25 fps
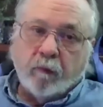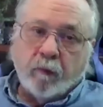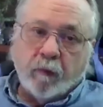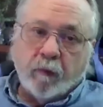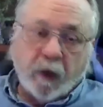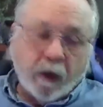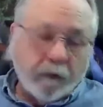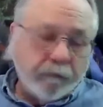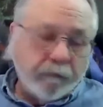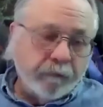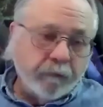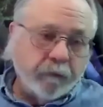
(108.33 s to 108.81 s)

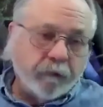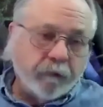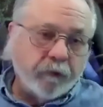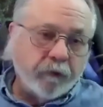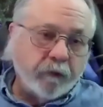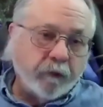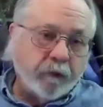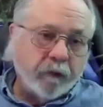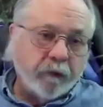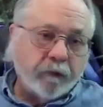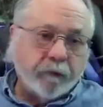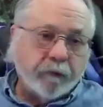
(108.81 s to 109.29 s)
life
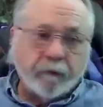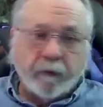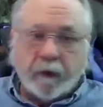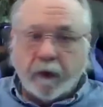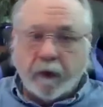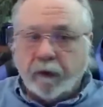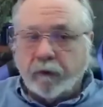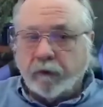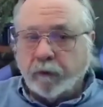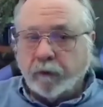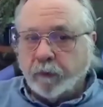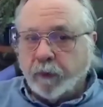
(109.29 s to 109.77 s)
insurance,
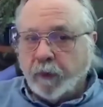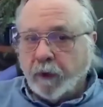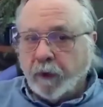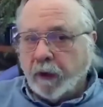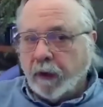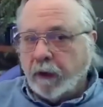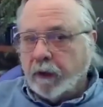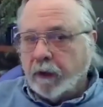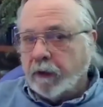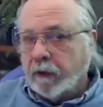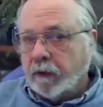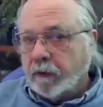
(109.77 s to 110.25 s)
financial
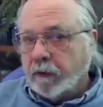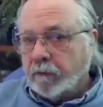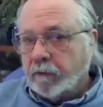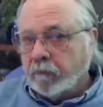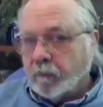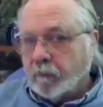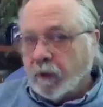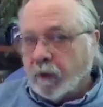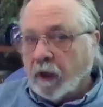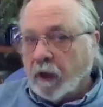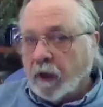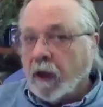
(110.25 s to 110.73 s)

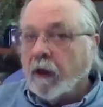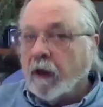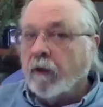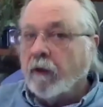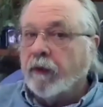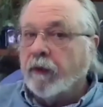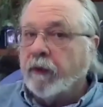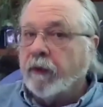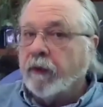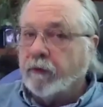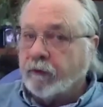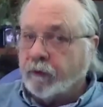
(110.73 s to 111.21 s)
planning,
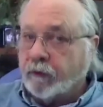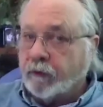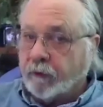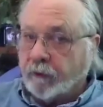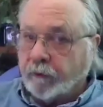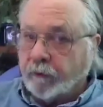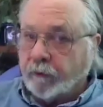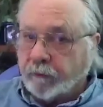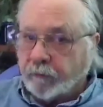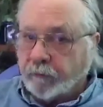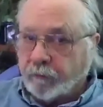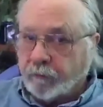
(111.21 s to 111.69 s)
health
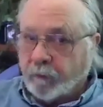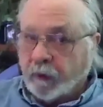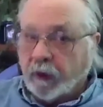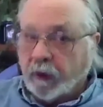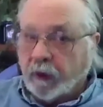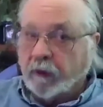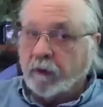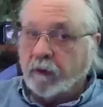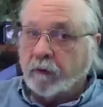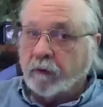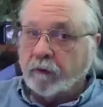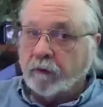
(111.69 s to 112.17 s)
insurance,
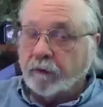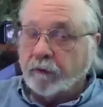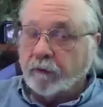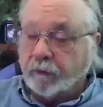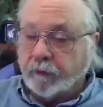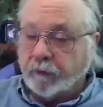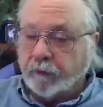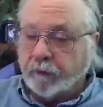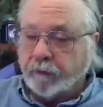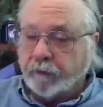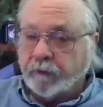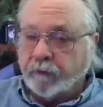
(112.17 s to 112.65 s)
medical
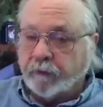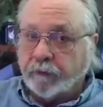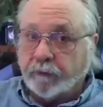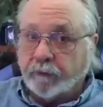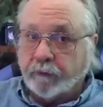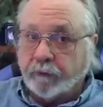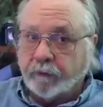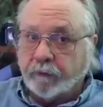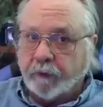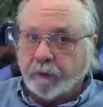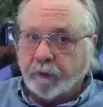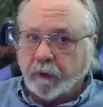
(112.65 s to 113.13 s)

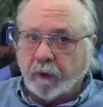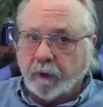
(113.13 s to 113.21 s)
insurance